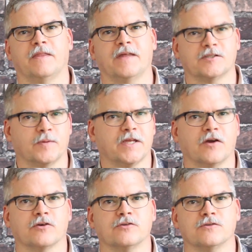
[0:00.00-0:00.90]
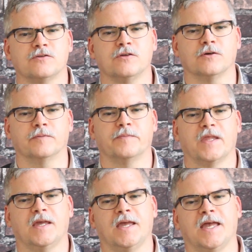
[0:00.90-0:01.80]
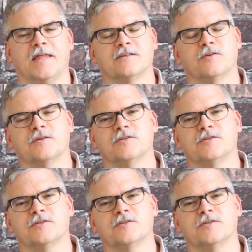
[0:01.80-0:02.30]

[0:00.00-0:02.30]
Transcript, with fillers: That's what characters do. And so